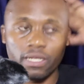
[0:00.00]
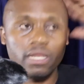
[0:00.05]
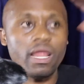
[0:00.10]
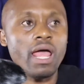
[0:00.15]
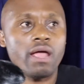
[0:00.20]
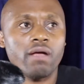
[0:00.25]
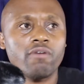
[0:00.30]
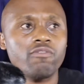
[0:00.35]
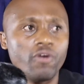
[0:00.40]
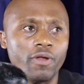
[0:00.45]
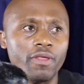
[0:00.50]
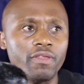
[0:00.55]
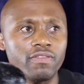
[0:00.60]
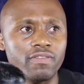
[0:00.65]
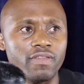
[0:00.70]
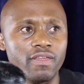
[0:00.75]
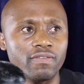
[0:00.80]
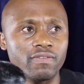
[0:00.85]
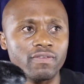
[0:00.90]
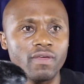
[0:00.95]
Like, for
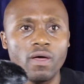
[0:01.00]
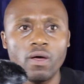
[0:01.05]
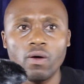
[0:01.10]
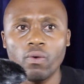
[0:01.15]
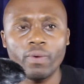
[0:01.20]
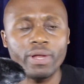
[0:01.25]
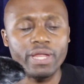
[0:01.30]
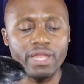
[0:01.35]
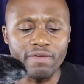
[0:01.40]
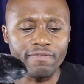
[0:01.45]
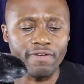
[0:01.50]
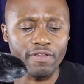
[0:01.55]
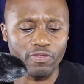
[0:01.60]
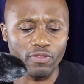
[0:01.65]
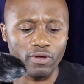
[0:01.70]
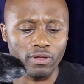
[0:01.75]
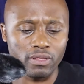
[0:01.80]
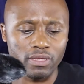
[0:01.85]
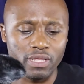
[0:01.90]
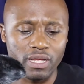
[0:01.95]
instance, we never
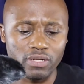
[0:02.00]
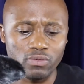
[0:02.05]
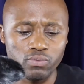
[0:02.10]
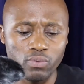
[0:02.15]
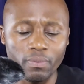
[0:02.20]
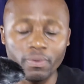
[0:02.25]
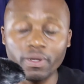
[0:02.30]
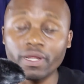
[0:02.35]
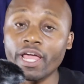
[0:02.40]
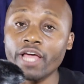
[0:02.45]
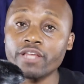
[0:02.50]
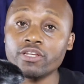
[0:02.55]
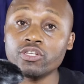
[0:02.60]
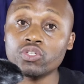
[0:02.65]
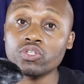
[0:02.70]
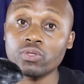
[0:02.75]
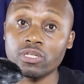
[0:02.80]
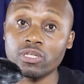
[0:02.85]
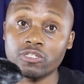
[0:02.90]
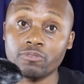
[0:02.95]
thought that we will get
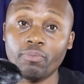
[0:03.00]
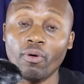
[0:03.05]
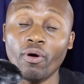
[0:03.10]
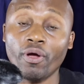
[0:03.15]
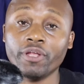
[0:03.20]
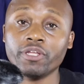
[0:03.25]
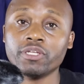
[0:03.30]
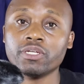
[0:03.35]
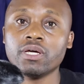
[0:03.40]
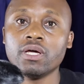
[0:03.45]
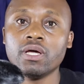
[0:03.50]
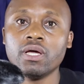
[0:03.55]
into this point.